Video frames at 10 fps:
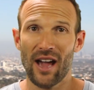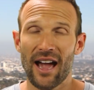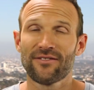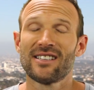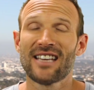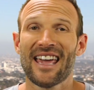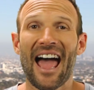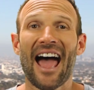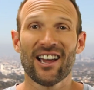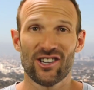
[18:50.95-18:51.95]
You have to
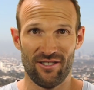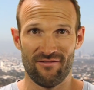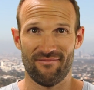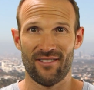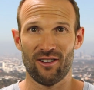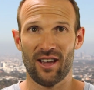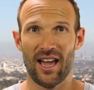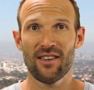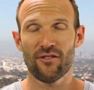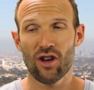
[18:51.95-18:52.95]
take action,
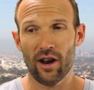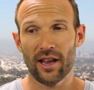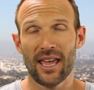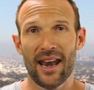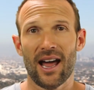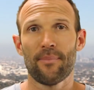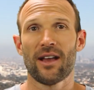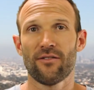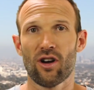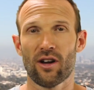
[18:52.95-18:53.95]
okay? You've got to get up
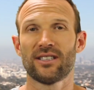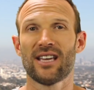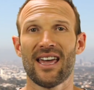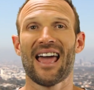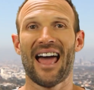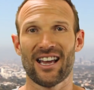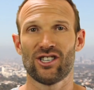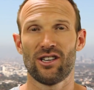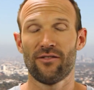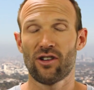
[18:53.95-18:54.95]
and you've got to take
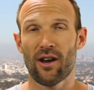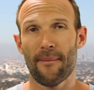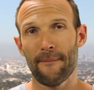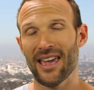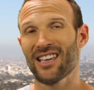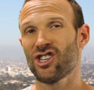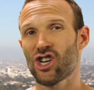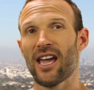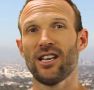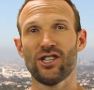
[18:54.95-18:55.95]
action. You've got to make
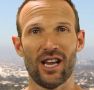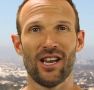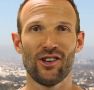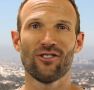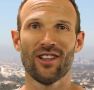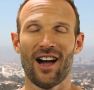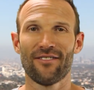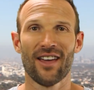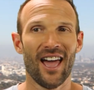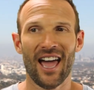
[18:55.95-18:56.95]
change in your
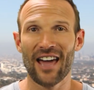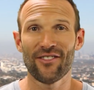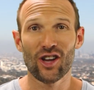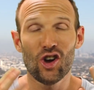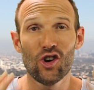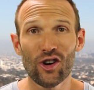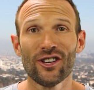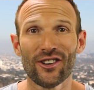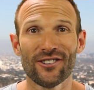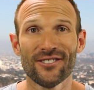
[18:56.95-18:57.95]
life. And the good
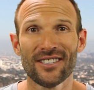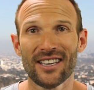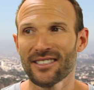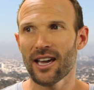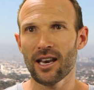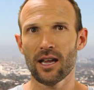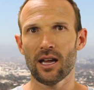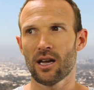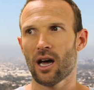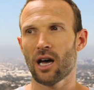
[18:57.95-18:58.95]
news is
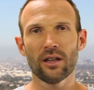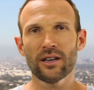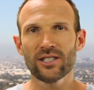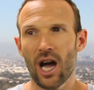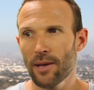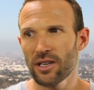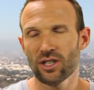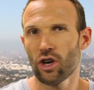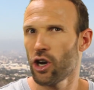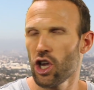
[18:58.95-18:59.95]
that a lot of times it's
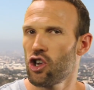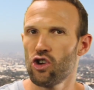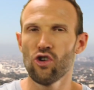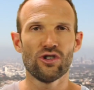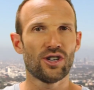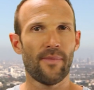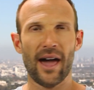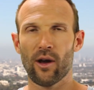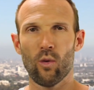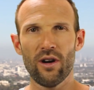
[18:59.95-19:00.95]
not a huge
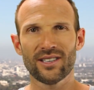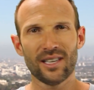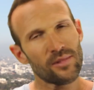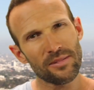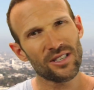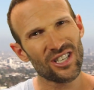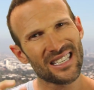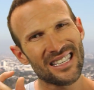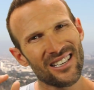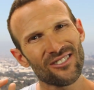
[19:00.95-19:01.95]
amount of work. Sometimes it's
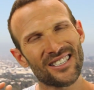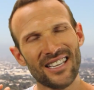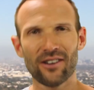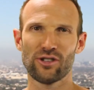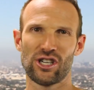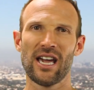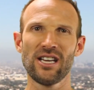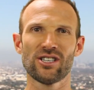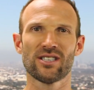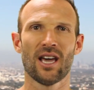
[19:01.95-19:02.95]
just little subtle
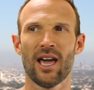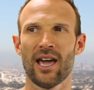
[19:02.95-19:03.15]
changes.